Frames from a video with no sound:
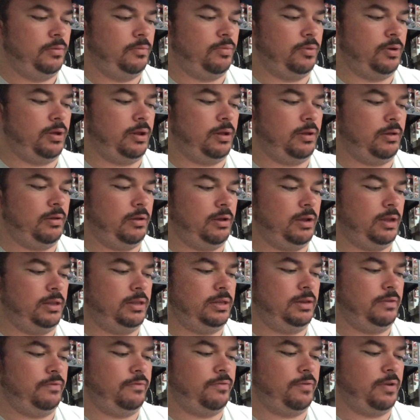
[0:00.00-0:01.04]
But I
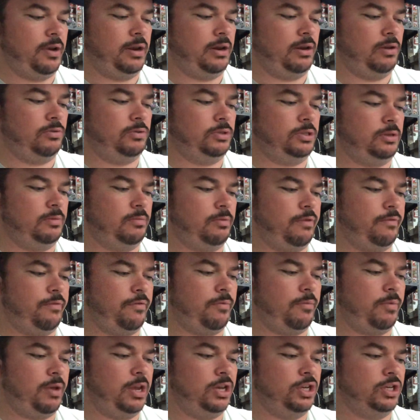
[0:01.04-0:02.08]
did find out some
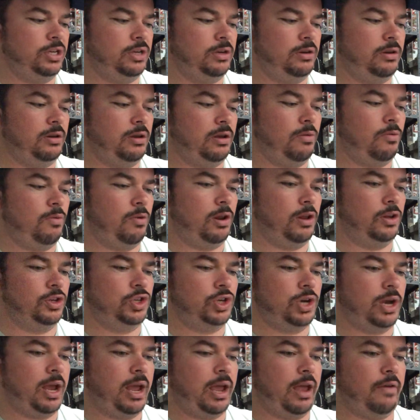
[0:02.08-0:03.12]
information. I want
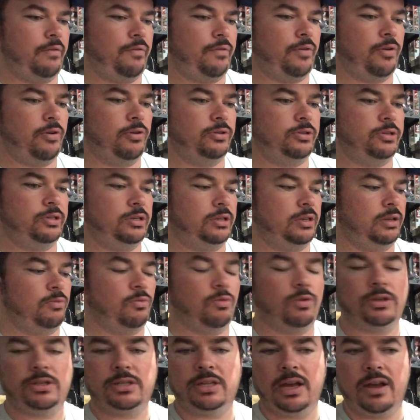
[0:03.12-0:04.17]
to try it first,
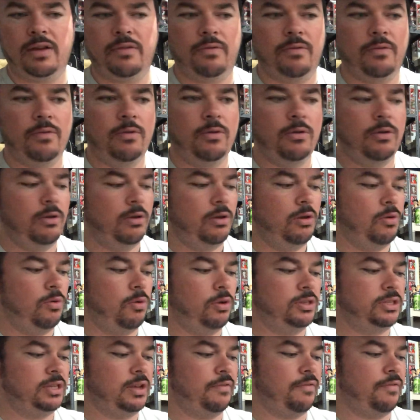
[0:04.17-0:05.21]
and once I
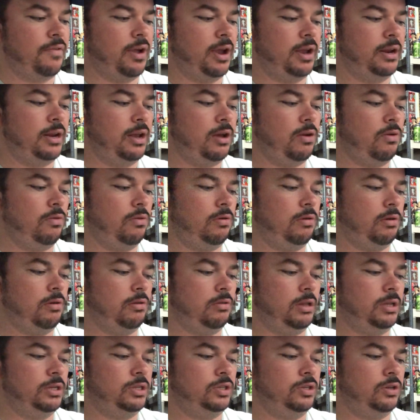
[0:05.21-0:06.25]
find out,
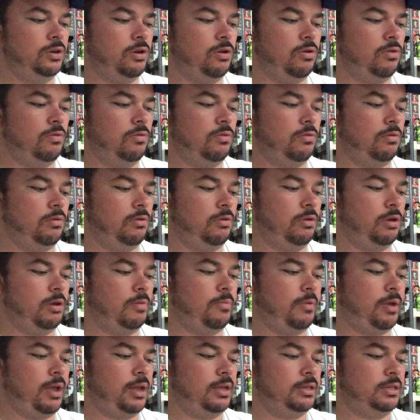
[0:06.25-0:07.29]
I'll let you know. I'll
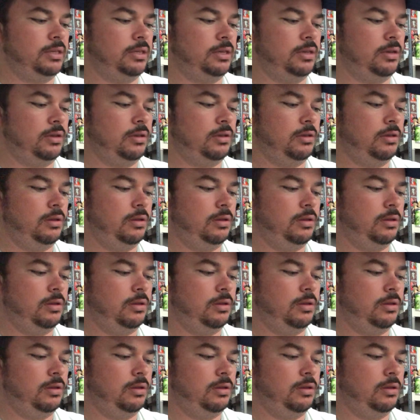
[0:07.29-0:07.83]
get back to you.